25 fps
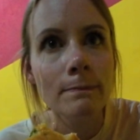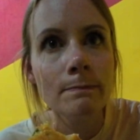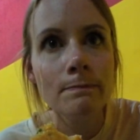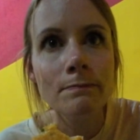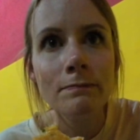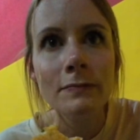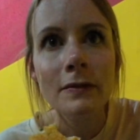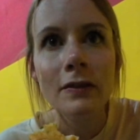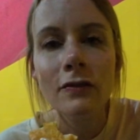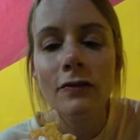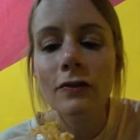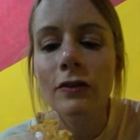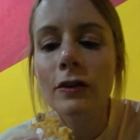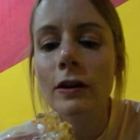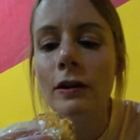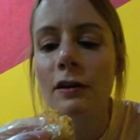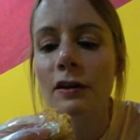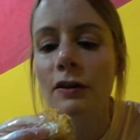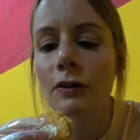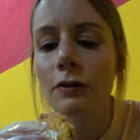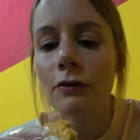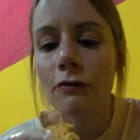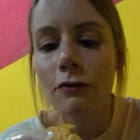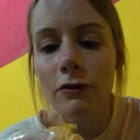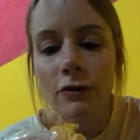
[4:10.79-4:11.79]
So you get
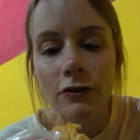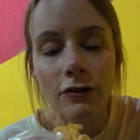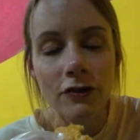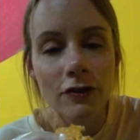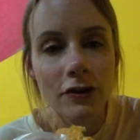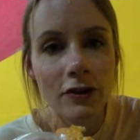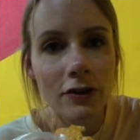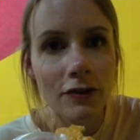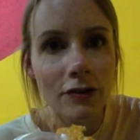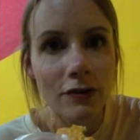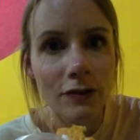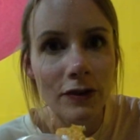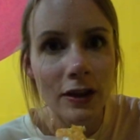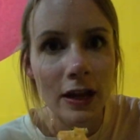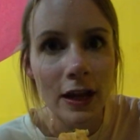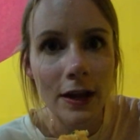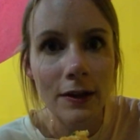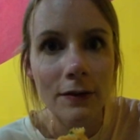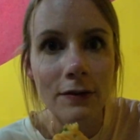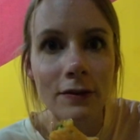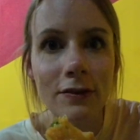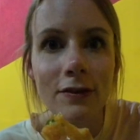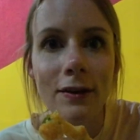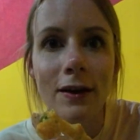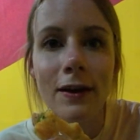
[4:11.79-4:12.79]
like the crunchiness on the
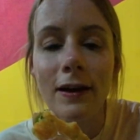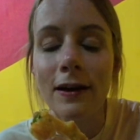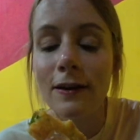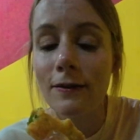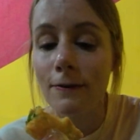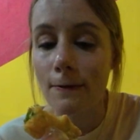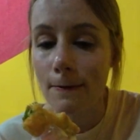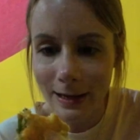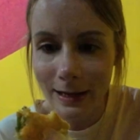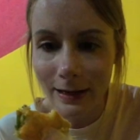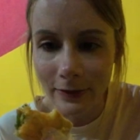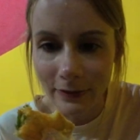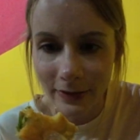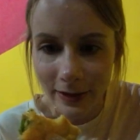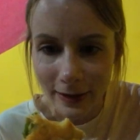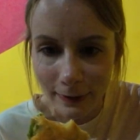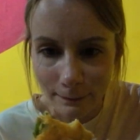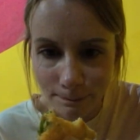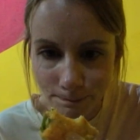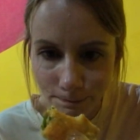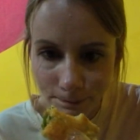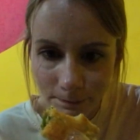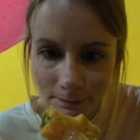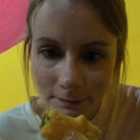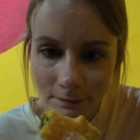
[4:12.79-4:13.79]
outside and
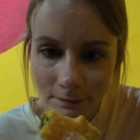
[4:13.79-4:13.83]
then